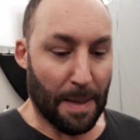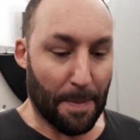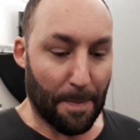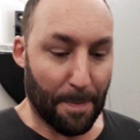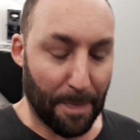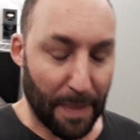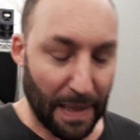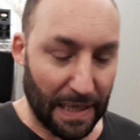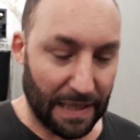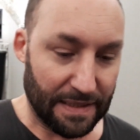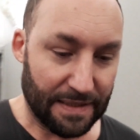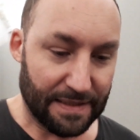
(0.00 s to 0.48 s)

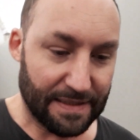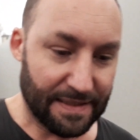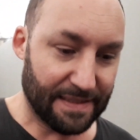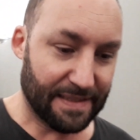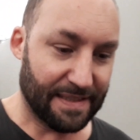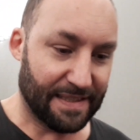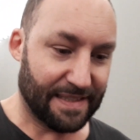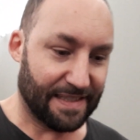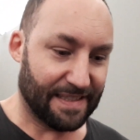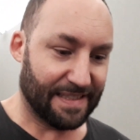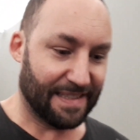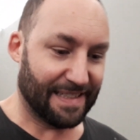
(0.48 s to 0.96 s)

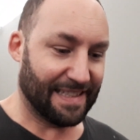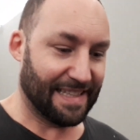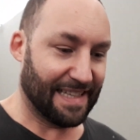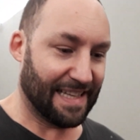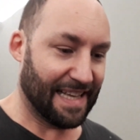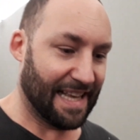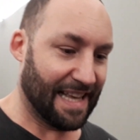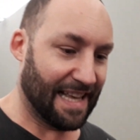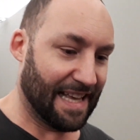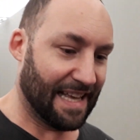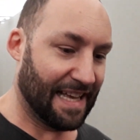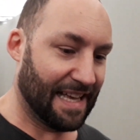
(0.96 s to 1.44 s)
But
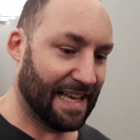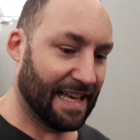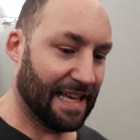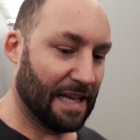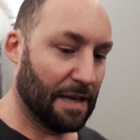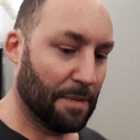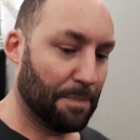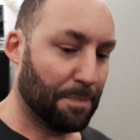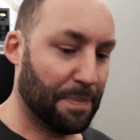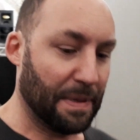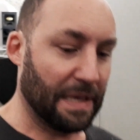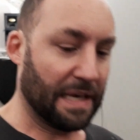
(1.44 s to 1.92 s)

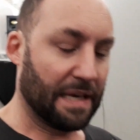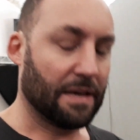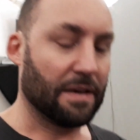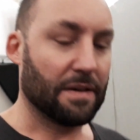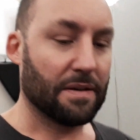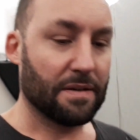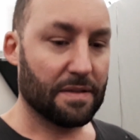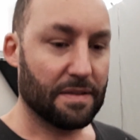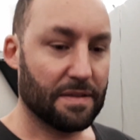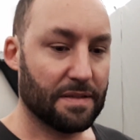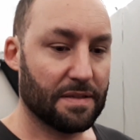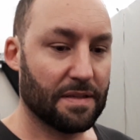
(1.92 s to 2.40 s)

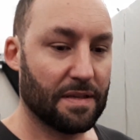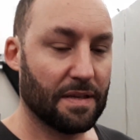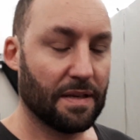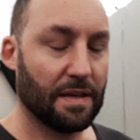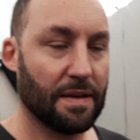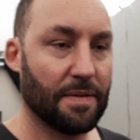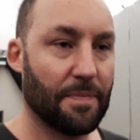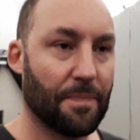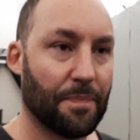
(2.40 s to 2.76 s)
because